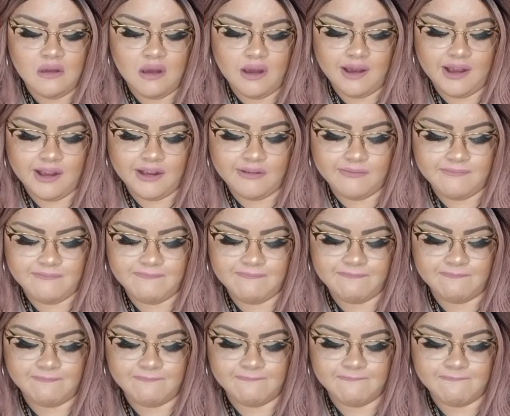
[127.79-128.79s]

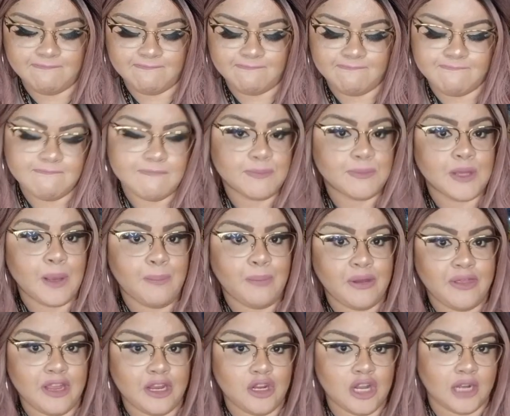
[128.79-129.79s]
Um,
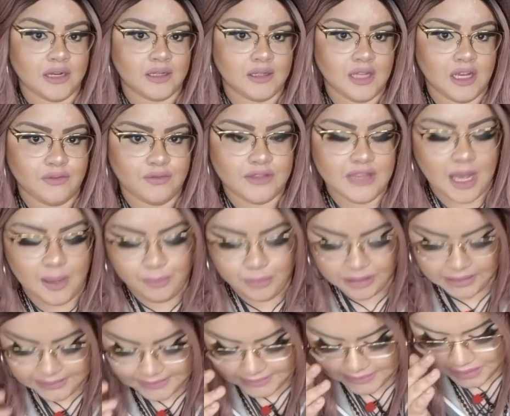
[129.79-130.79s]
but they're not in love with that
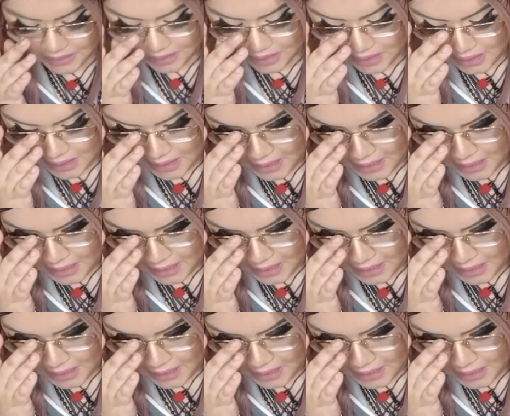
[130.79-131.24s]
person.